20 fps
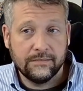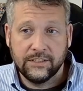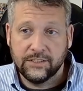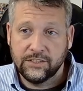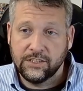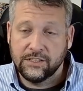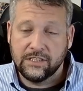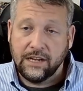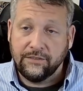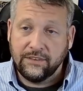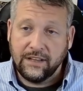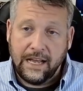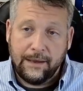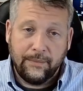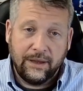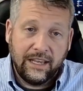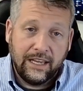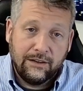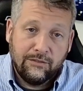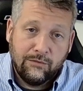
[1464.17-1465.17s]
It's just off the top of
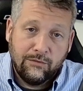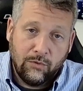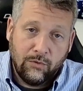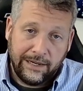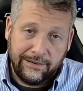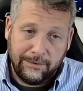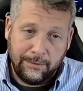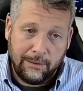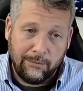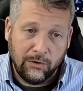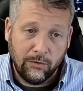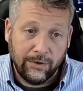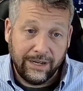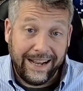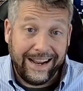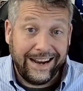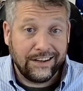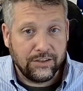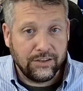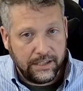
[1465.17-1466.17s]
my head from what I remember when
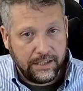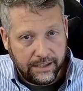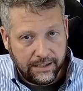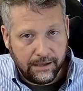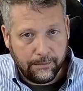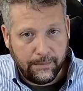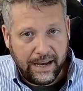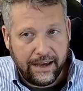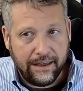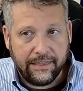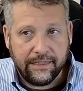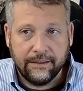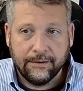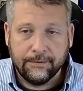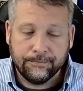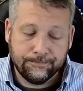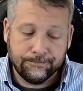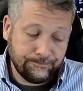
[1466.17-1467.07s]
I actually did the math.